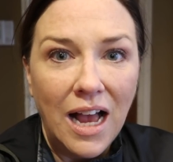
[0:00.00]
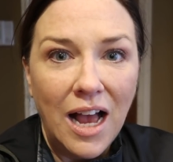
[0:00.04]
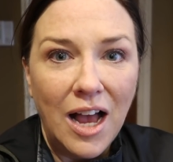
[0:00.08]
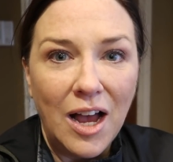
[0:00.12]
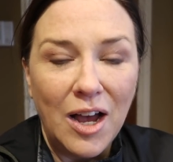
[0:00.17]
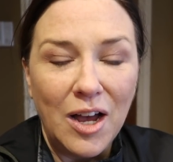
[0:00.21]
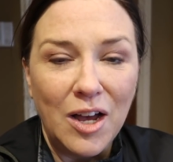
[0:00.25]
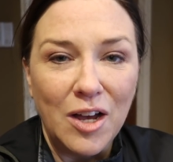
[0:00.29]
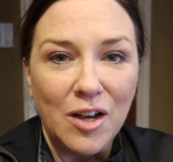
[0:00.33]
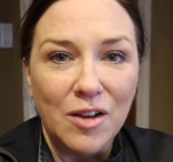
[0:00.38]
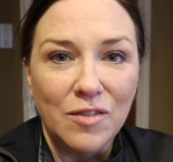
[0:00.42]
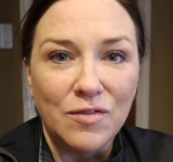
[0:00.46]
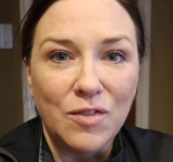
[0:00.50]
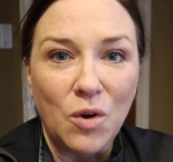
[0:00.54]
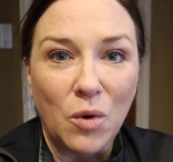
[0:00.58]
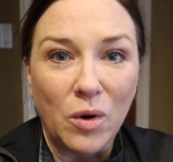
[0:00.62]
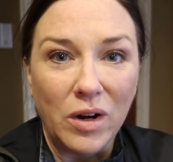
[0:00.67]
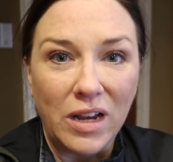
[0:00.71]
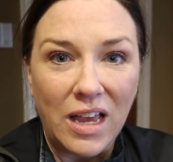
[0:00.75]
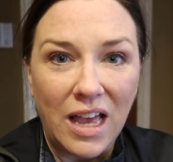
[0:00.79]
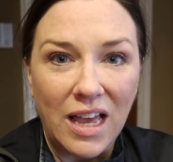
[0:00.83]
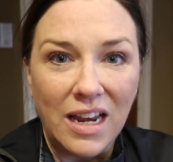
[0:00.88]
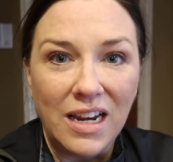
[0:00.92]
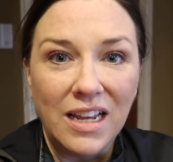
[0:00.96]
of
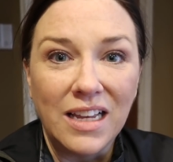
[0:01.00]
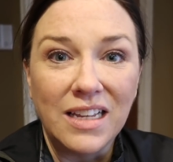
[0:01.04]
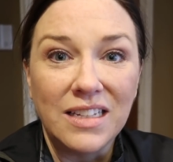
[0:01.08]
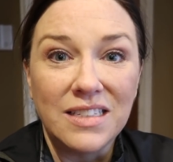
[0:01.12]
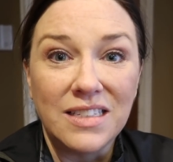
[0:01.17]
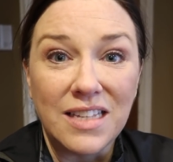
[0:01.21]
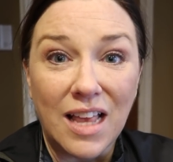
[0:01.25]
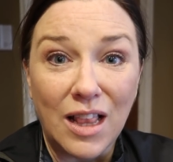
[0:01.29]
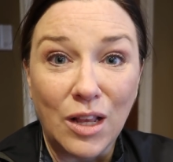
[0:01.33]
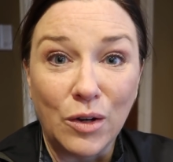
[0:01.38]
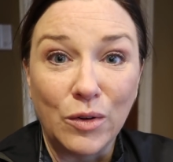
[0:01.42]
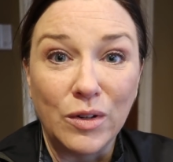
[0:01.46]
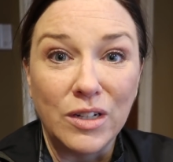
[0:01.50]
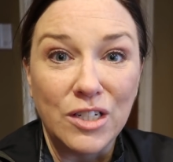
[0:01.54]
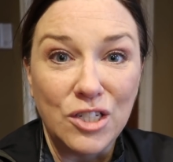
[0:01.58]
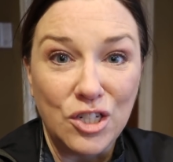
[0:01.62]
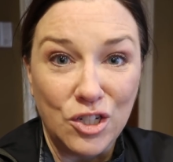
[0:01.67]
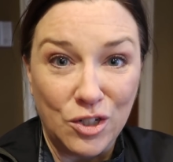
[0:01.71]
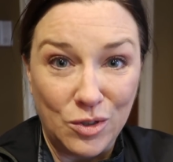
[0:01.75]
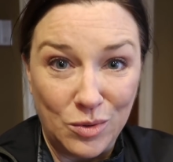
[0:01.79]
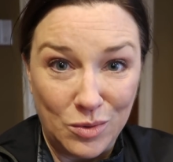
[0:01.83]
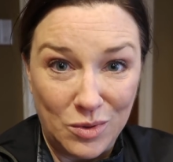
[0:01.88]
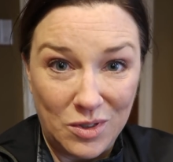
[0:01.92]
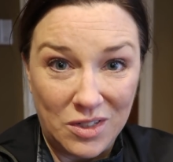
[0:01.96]
organic celery
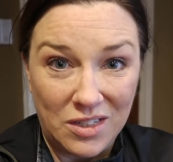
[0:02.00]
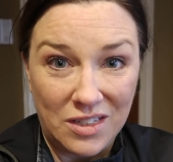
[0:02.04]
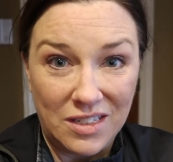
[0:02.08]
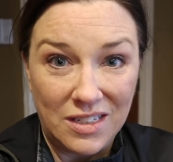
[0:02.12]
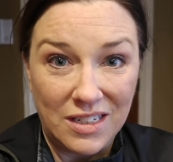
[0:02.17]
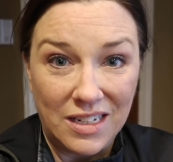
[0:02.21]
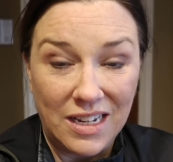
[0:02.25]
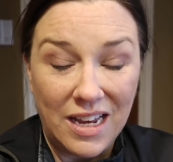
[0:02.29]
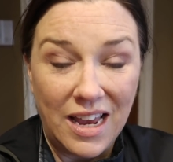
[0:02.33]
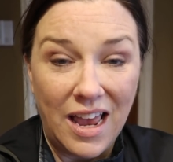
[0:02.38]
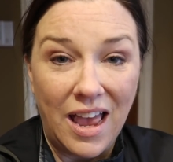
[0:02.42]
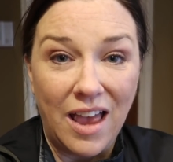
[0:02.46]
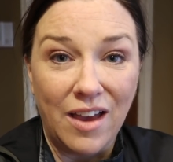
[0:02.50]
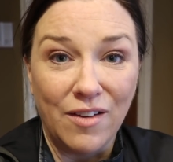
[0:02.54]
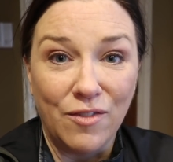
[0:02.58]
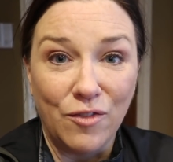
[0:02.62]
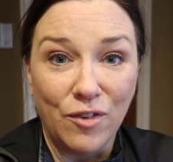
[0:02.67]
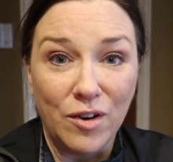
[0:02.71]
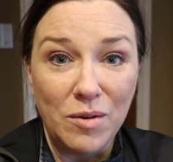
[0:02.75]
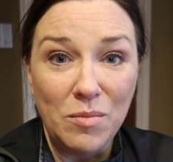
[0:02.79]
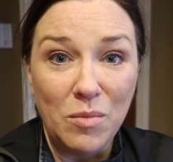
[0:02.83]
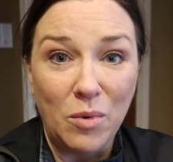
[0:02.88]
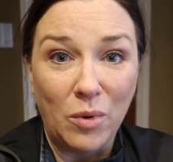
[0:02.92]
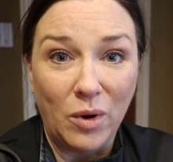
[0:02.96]
juice
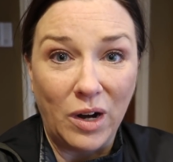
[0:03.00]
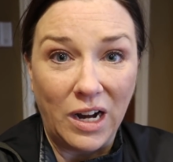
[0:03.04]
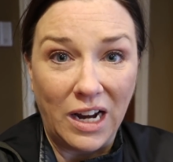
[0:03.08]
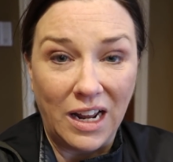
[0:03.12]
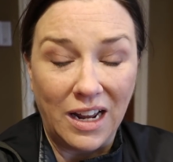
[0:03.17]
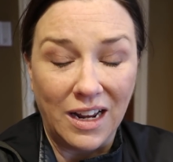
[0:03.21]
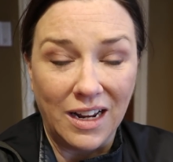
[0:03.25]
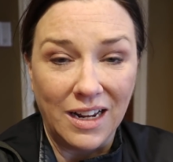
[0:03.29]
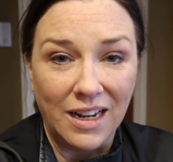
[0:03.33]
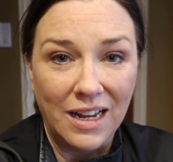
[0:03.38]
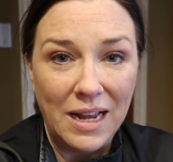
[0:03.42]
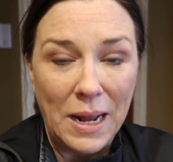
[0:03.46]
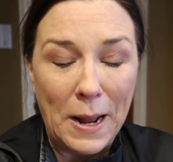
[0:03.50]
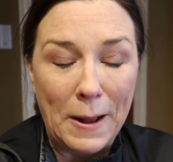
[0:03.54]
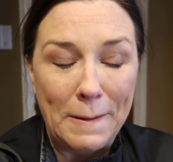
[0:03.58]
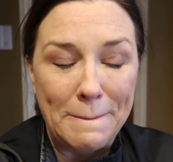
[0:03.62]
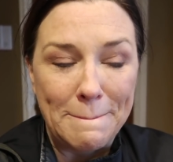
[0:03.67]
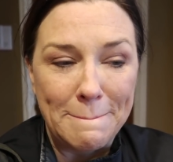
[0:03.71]
every morning